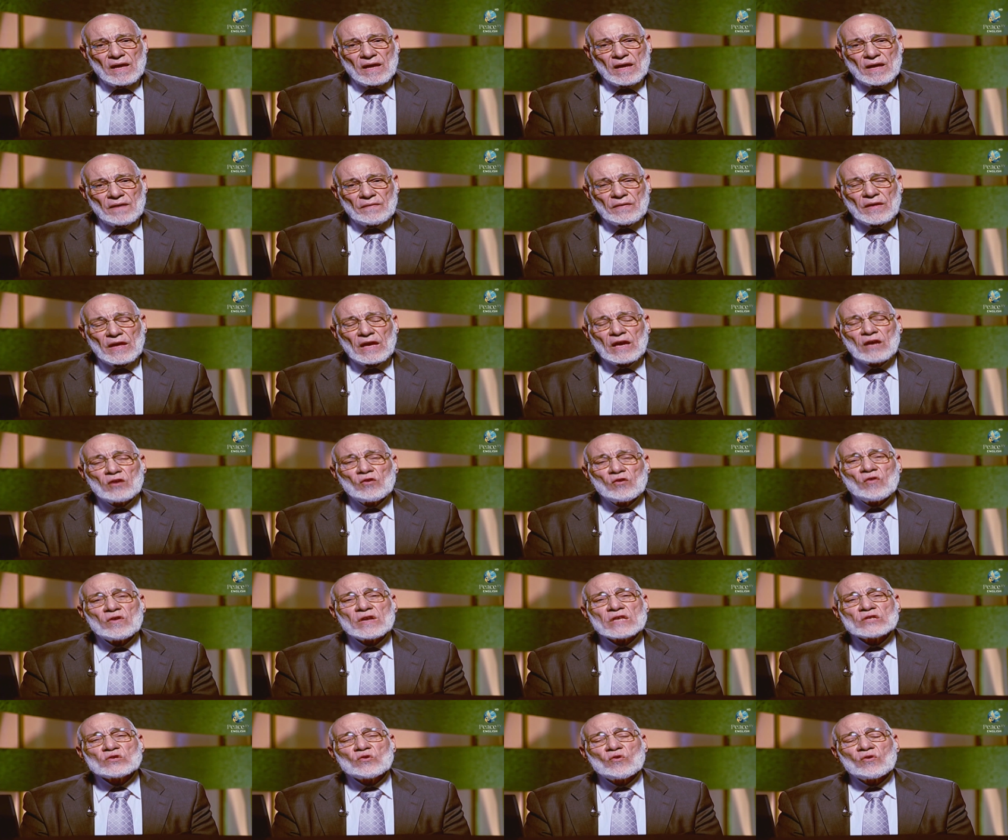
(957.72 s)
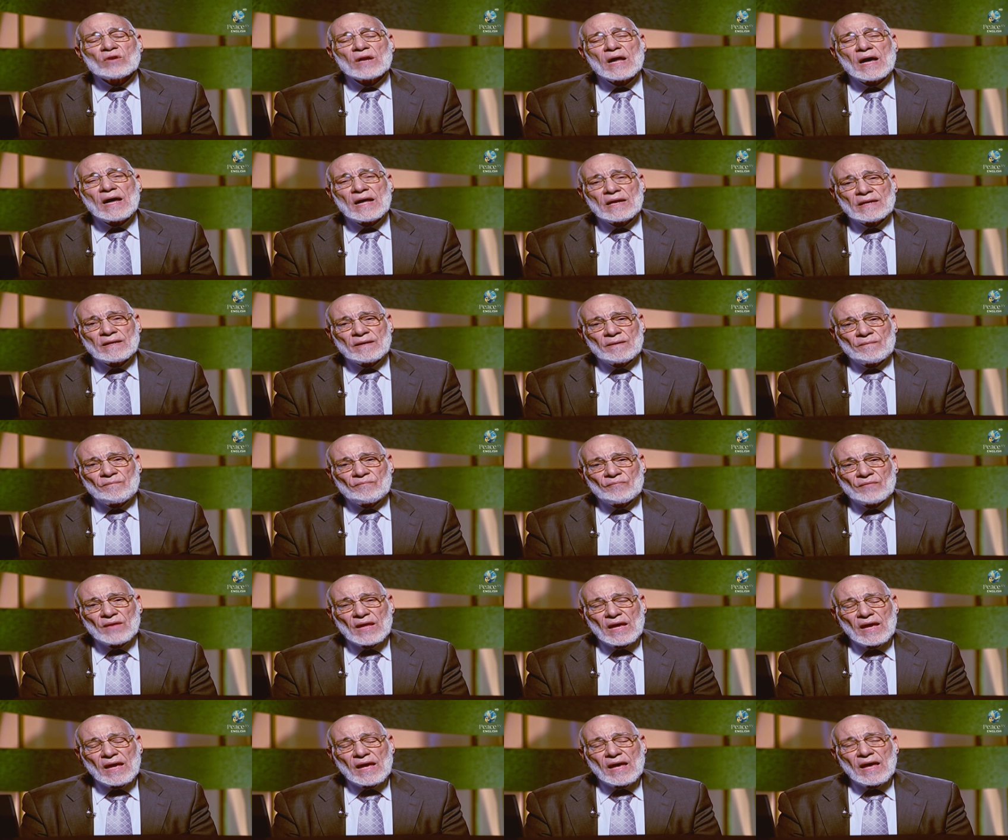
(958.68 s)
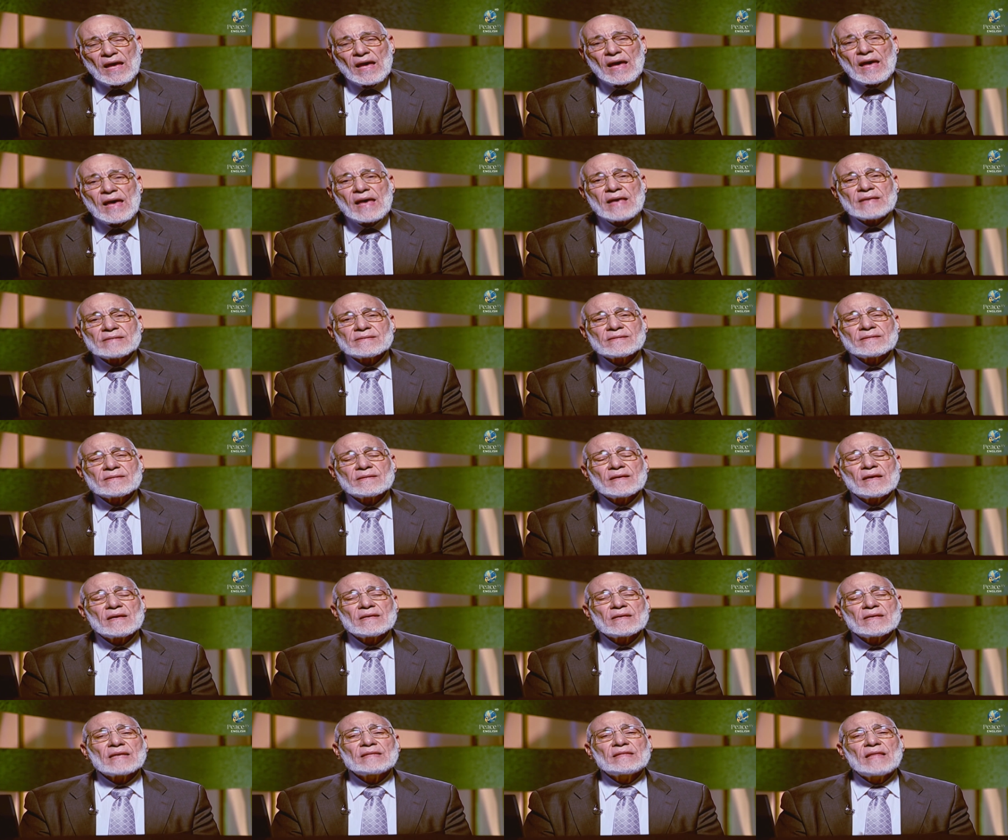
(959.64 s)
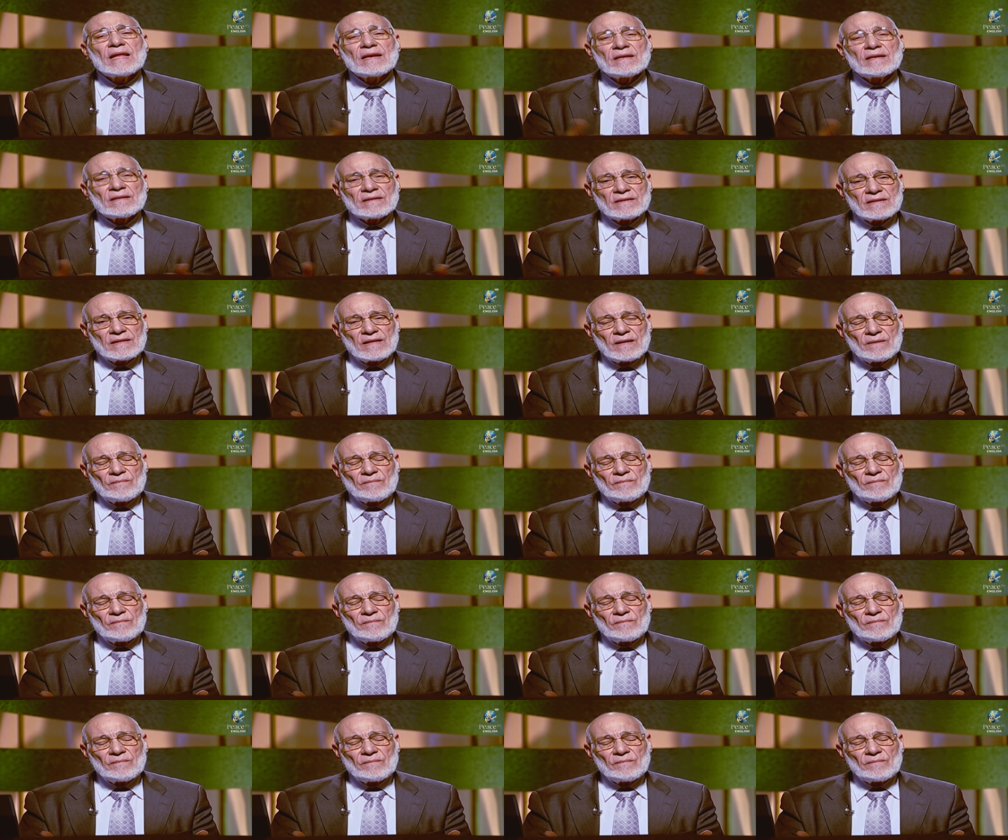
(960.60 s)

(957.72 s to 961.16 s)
the glorious Quran has settled